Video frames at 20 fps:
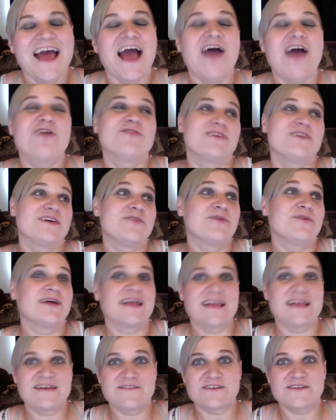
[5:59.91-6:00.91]
or that you were
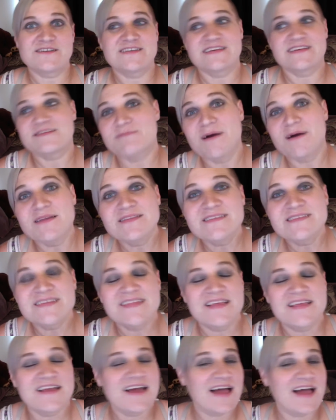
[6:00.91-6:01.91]
getting for 6 months and
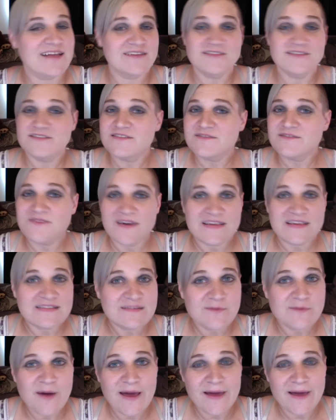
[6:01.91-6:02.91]
then it kind of just fades
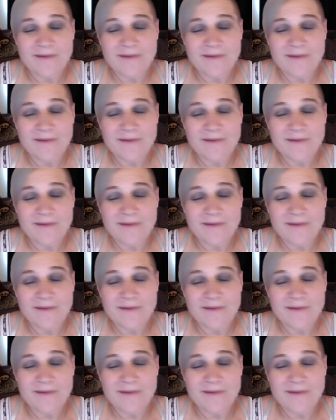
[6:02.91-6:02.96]
away.